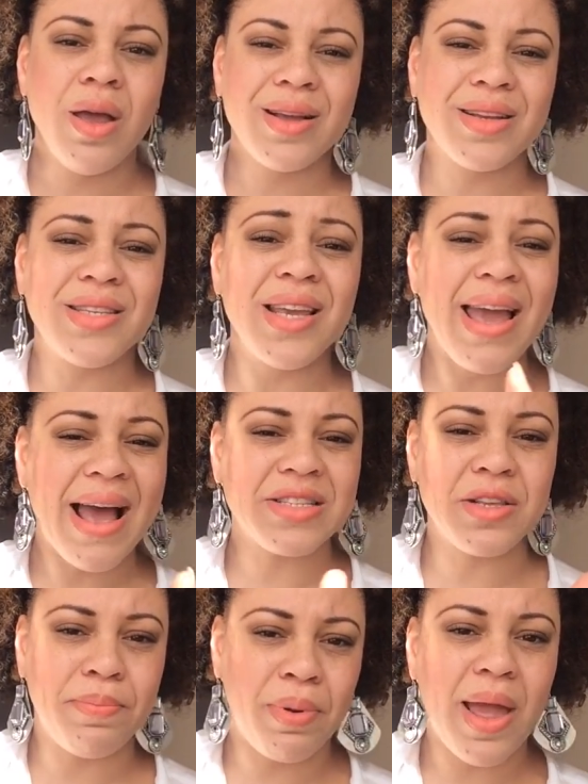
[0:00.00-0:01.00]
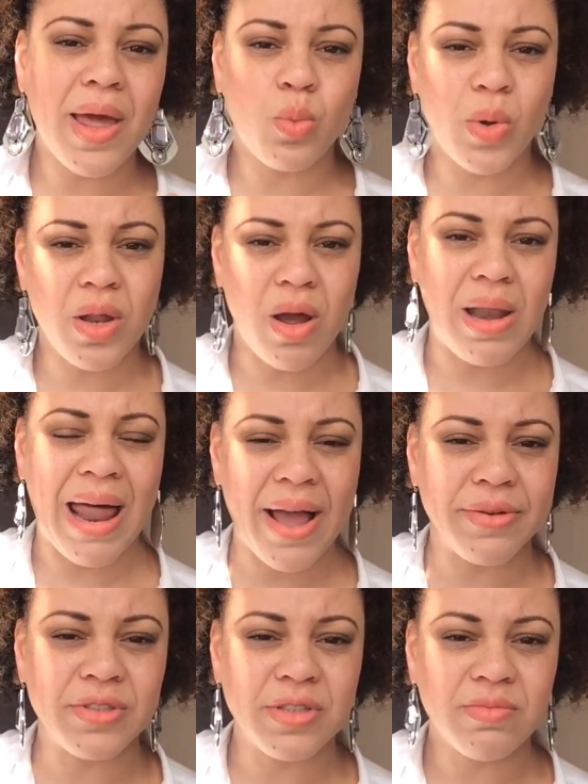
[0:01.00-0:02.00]
because He has a plan with our
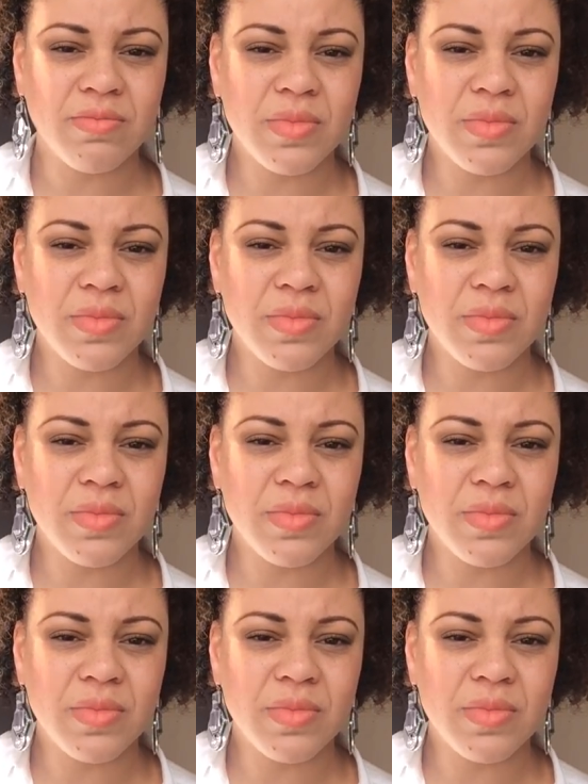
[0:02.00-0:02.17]
lives.